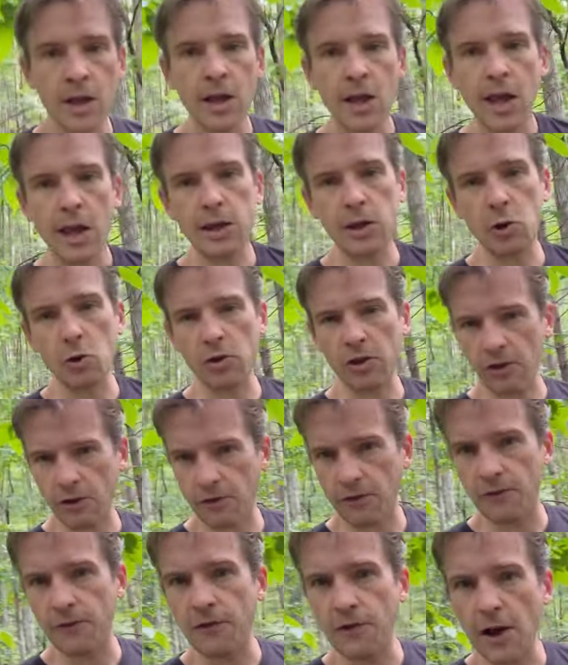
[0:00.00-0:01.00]
It uses
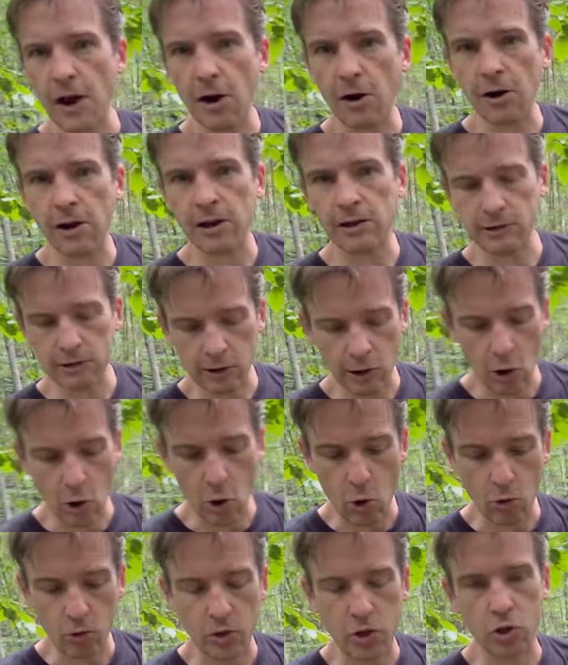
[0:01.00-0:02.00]
very
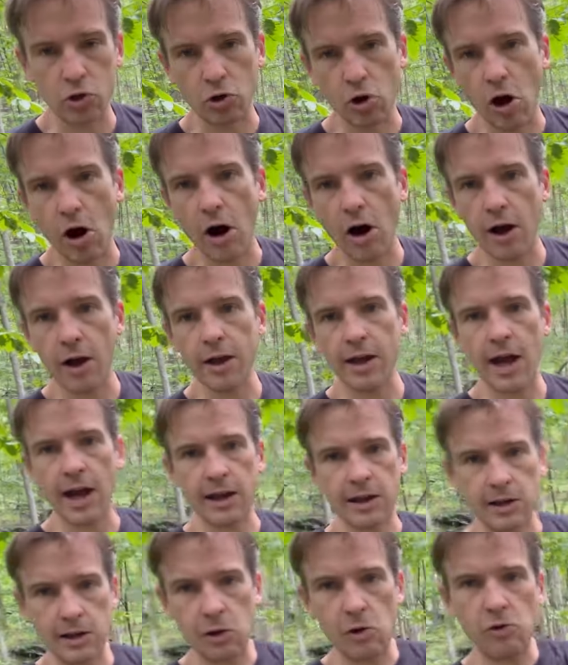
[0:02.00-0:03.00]
low draw.
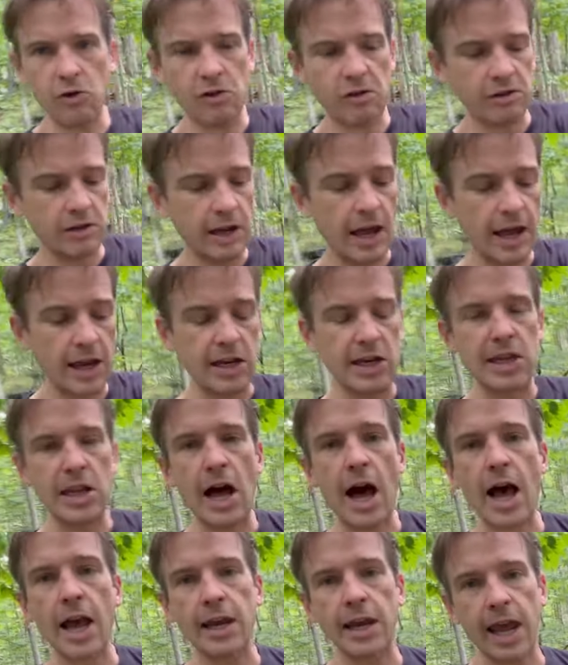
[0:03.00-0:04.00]
It uses like
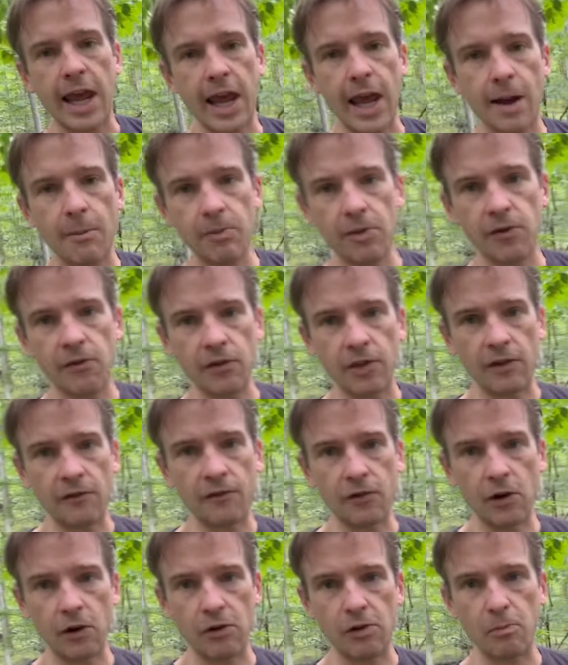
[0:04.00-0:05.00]
9 amps for the
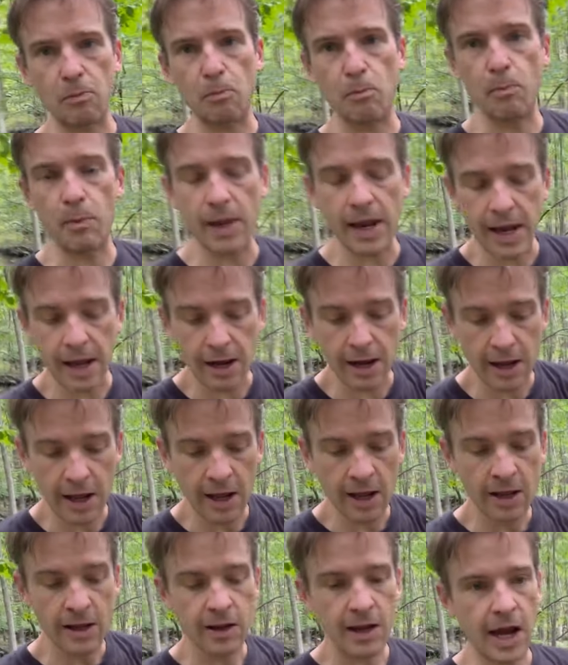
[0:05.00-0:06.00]
first minute,
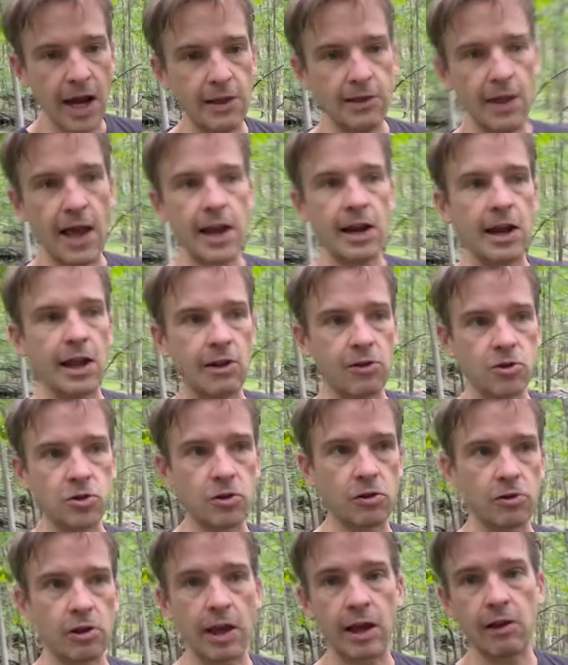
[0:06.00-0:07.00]
and then it's
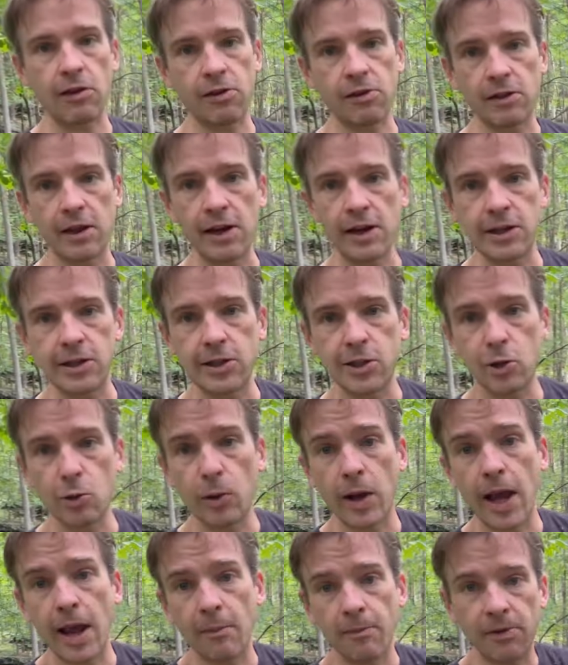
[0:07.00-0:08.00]
just like a steady 2
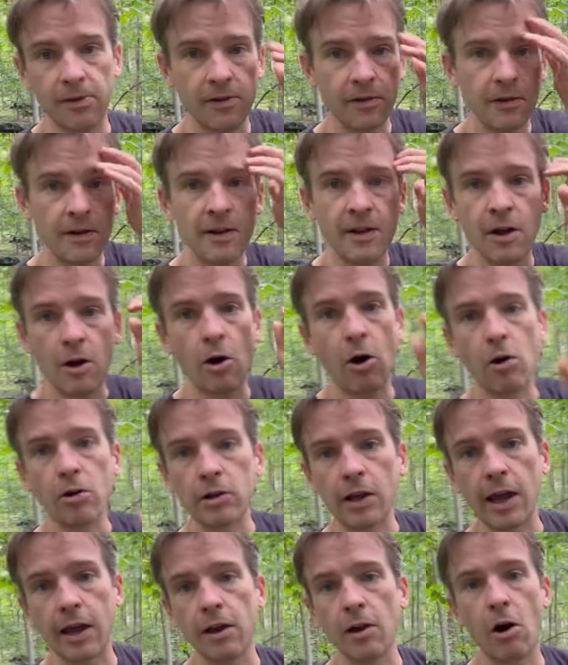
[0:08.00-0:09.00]
amps
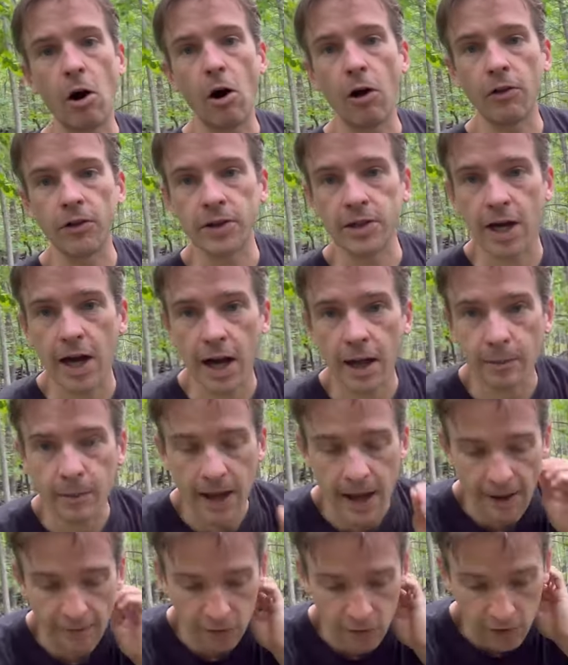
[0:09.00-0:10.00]
like all the time
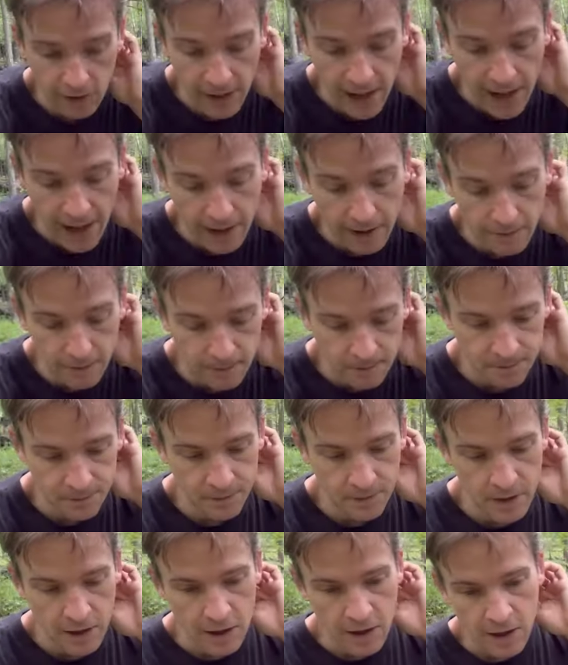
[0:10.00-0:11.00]
after that.
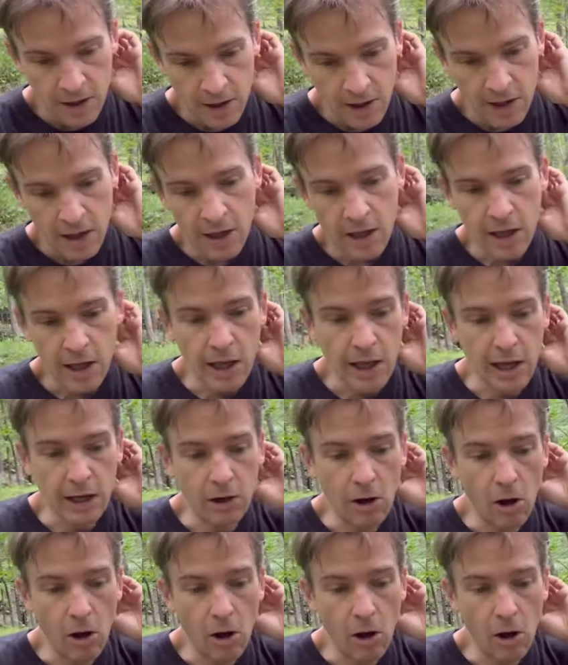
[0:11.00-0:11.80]
It